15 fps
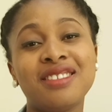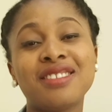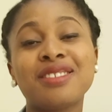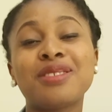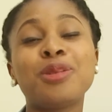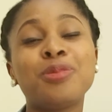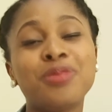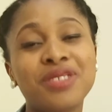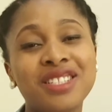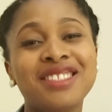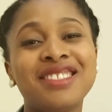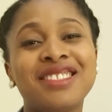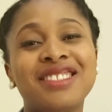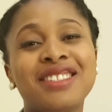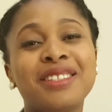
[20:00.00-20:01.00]
So
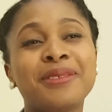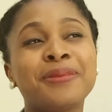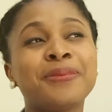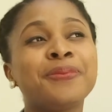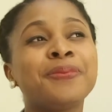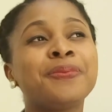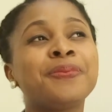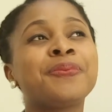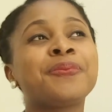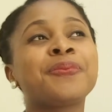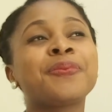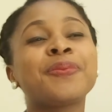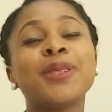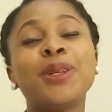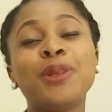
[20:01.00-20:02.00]
please,
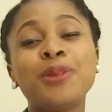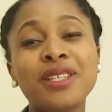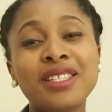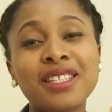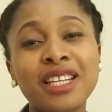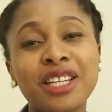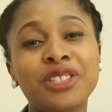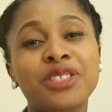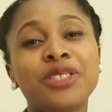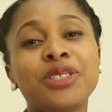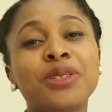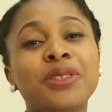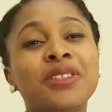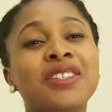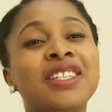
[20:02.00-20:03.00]
always
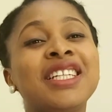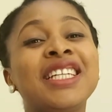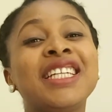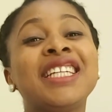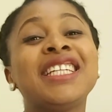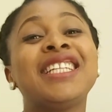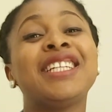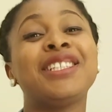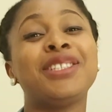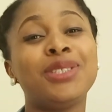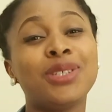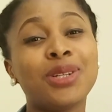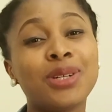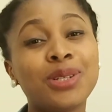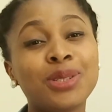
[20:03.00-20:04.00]
ensure that you
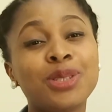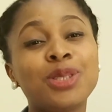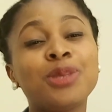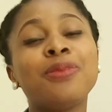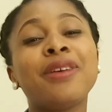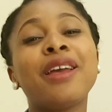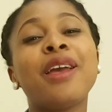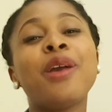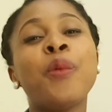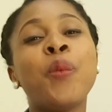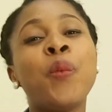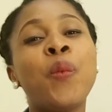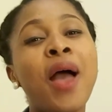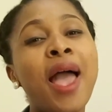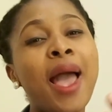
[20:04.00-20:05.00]
consume
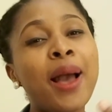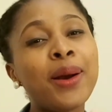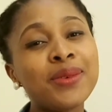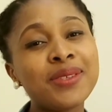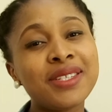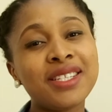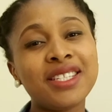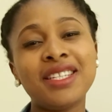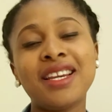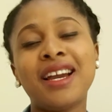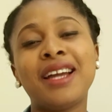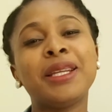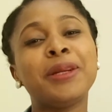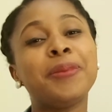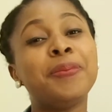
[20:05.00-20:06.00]
a healthy
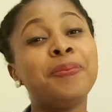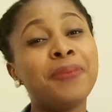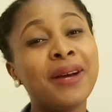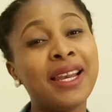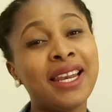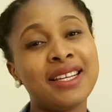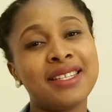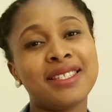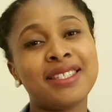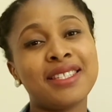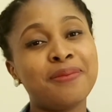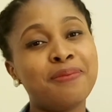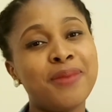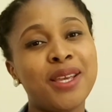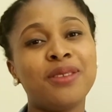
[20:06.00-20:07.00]
and a balanced
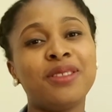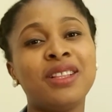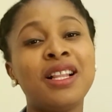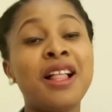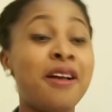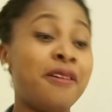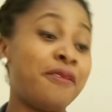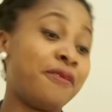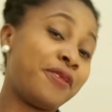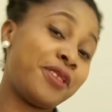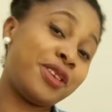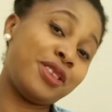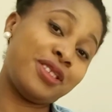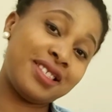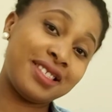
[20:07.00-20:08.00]
meal for
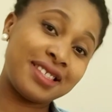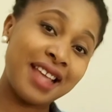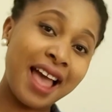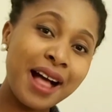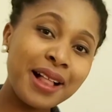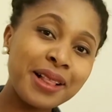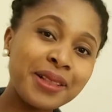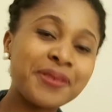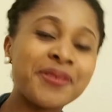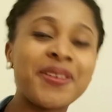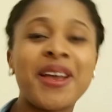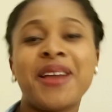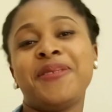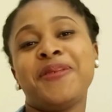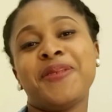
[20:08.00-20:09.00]
yourself
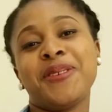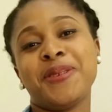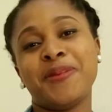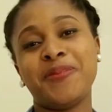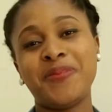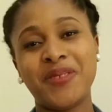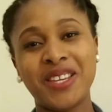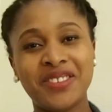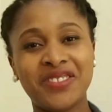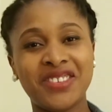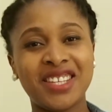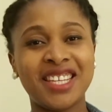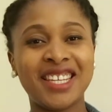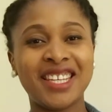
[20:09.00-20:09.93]
and for your baby.